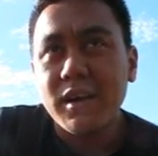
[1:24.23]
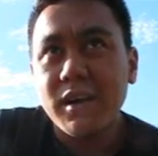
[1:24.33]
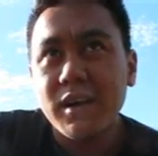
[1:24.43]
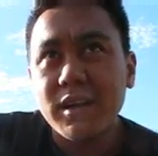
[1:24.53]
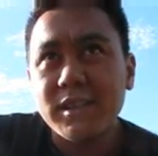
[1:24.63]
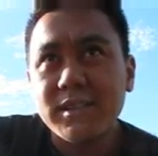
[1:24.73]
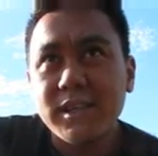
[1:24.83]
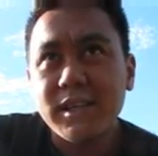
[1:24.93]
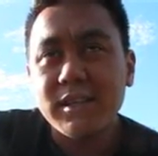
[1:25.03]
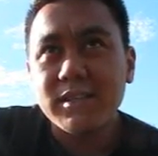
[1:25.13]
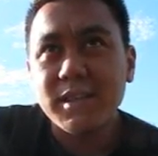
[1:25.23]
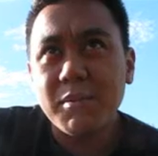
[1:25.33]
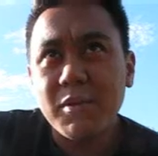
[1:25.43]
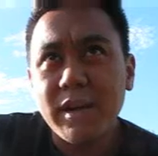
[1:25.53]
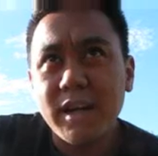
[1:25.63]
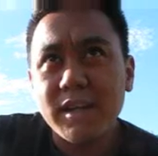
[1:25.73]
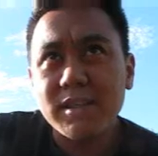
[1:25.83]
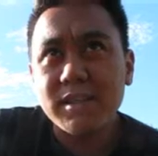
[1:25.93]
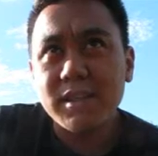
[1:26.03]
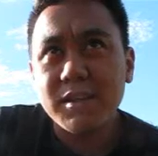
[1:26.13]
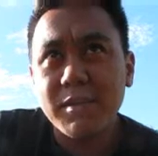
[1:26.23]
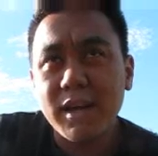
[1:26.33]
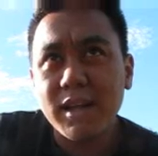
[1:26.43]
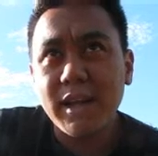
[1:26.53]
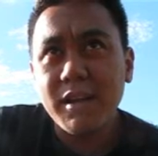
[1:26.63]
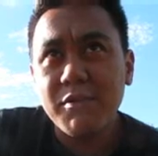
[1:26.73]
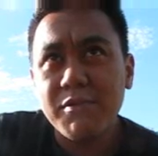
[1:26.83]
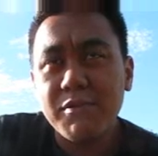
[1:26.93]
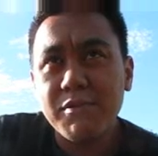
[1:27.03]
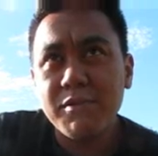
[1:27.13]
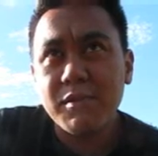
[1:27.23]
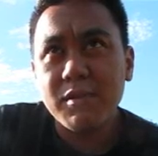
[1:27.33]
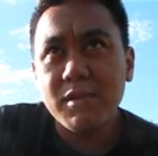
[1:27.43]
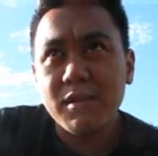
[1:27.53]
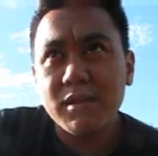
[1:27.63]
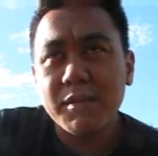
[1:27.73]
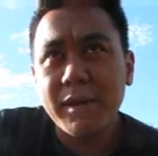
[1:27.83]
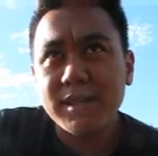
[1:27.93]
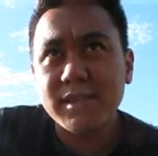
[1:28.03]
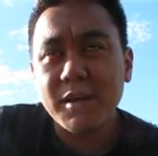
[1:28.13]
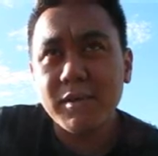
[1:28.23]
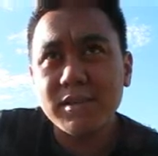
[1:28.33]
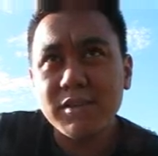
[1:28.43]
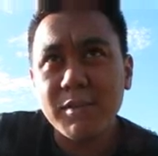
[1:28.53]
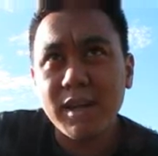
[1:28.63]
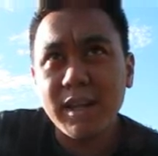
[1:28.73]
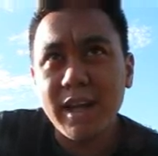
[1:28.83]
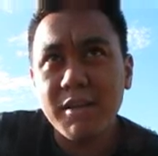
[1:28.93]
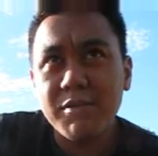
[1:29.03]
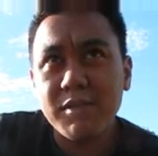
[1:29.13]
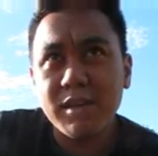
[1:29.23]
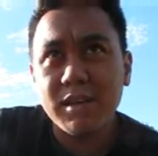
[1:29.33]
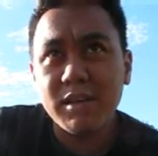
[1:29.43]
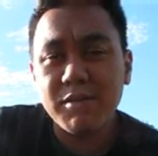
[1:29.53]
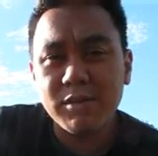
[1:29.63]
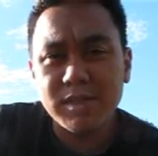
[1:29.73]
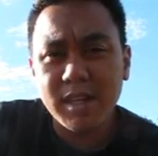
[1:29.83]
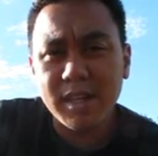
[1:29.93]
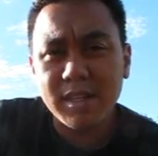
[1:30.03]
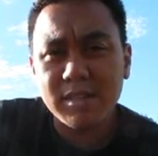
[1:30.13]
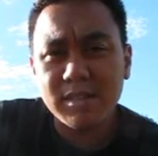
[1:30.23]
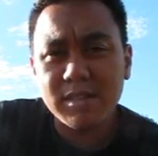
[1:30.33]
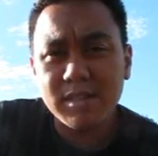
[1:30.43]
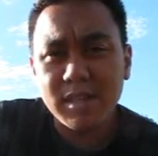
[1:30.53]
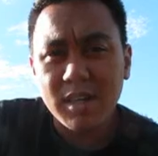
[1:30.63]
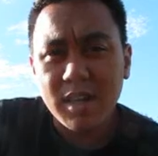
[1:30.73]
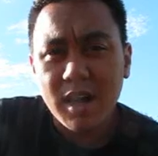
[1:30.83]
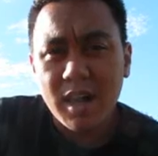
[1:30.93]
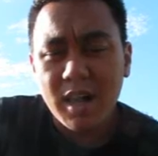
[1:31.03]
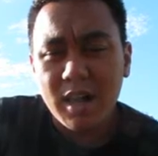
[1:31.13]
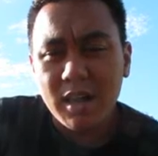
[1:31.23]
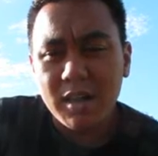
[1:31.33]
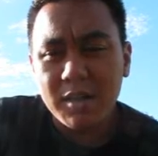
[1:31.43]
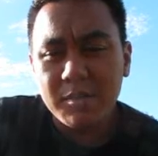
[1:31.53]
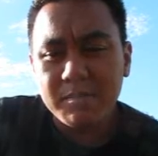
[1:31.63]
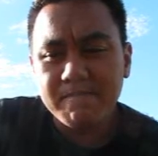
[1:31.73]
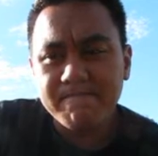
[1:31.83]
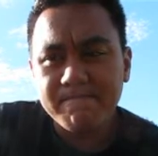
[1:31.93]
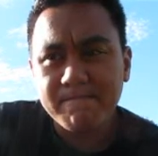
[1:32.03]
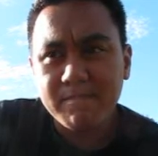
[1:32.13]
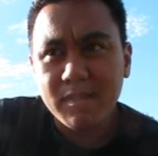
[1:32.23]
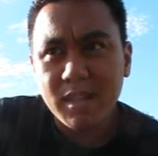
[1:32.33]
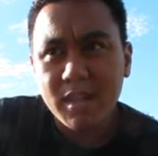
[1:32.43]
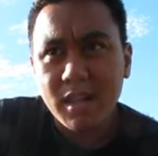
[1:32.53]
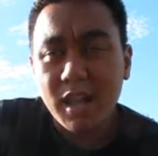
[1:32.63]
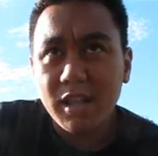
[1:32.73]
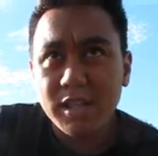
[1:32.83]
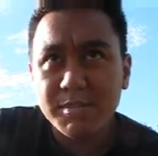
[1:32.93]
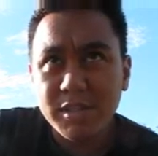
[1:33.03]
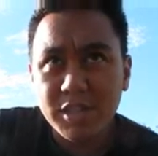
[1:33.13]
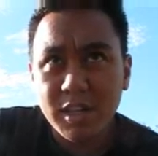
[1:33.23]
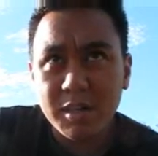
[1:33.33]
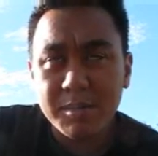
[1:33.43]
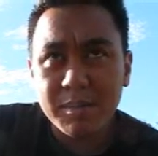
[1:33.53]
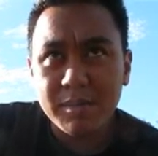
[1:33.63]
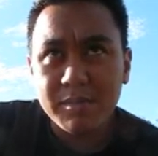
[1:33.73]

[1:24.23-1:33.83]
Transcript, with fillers: uh, let's see to summarize my life the past nine months of my life in a few seconds. Um, I lost my job,